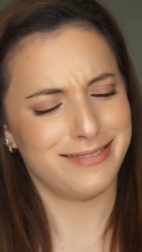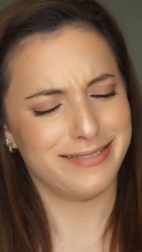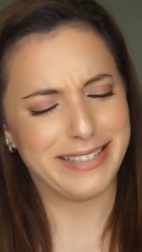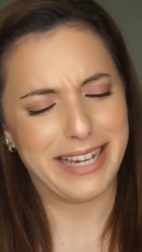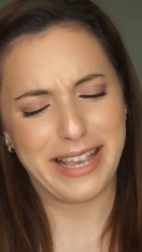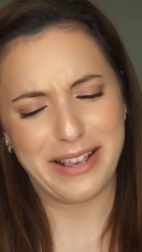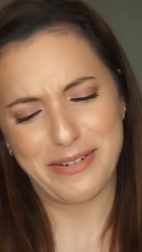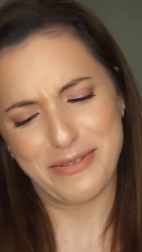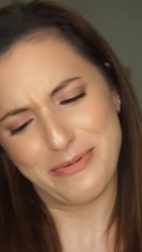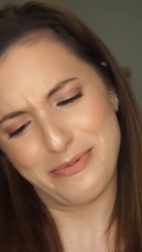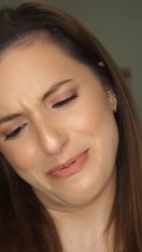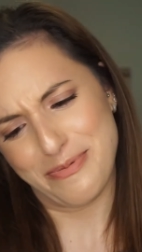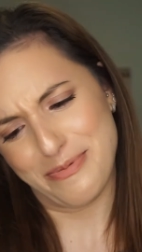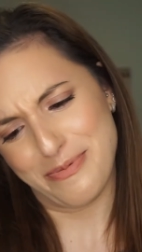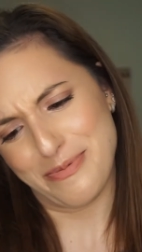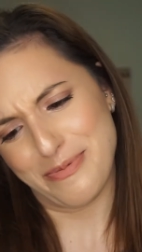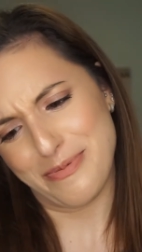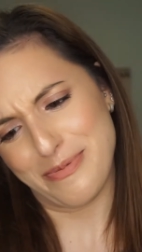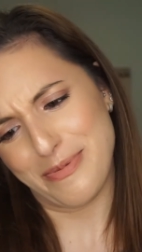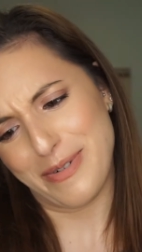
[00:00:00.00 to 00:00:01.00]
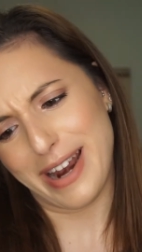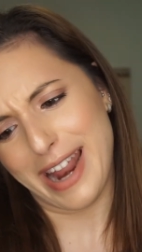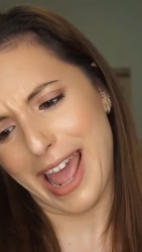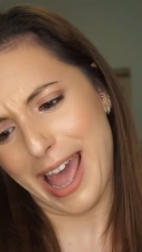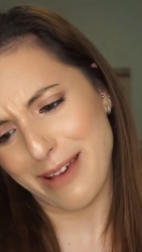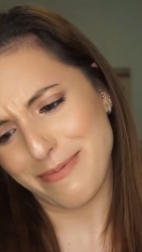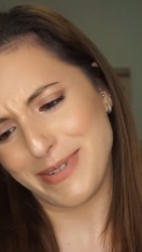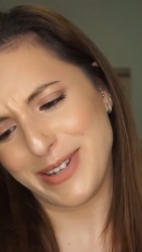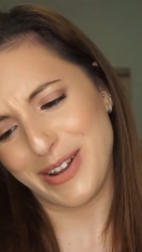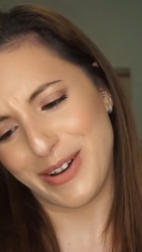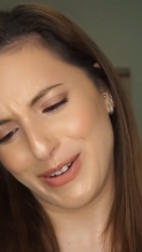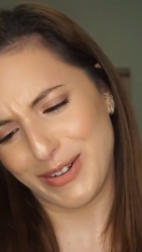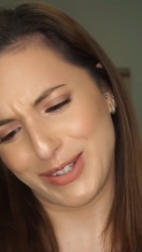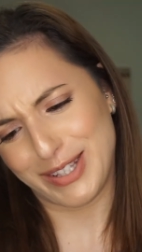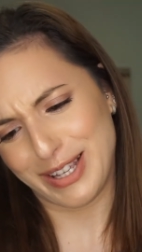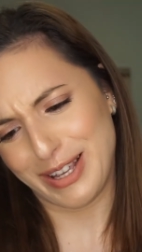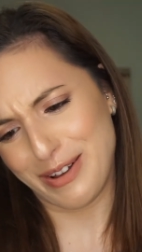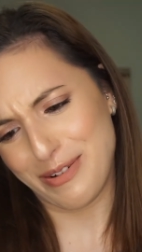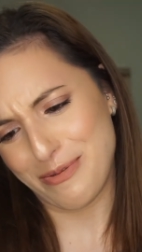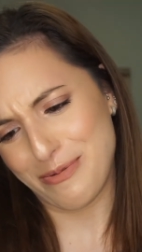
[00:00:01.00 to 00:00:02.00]
Like, what happened,
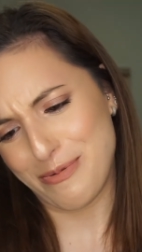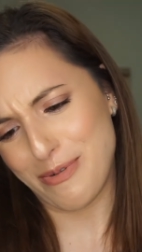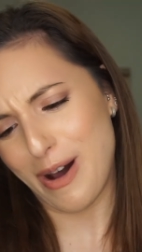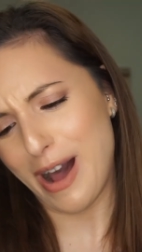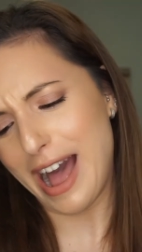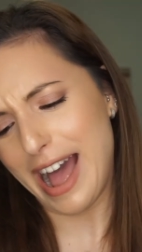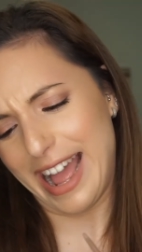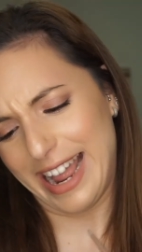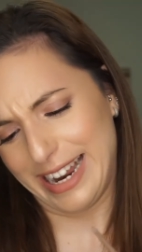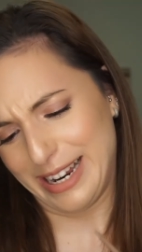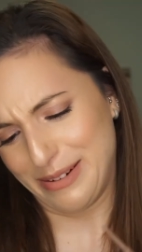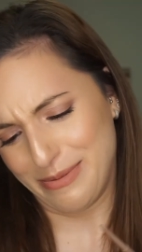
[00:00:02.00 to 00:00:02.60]
Ulta? Why?